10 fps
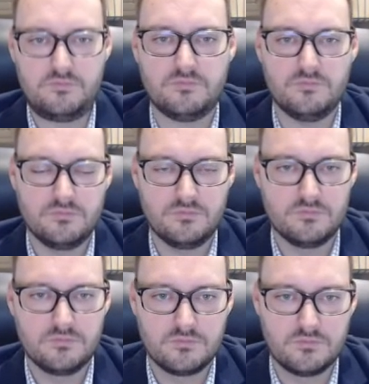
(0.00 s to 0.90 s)

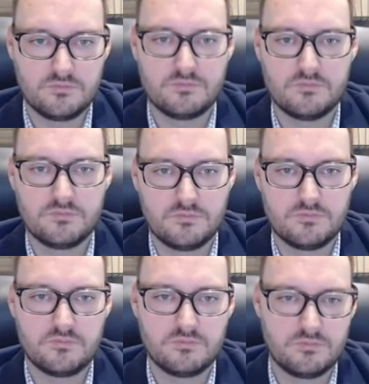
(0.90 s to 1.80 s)

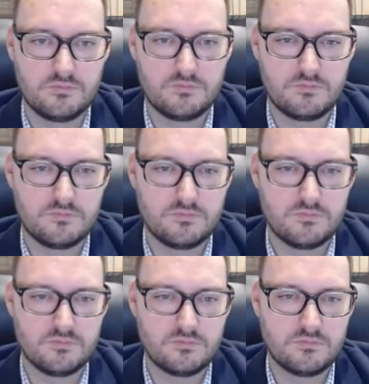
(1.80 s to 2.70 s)

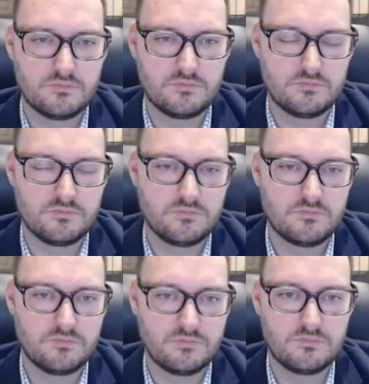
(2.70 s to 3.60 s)

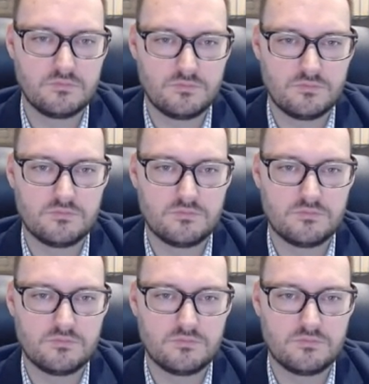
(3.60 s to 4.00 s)
(silent)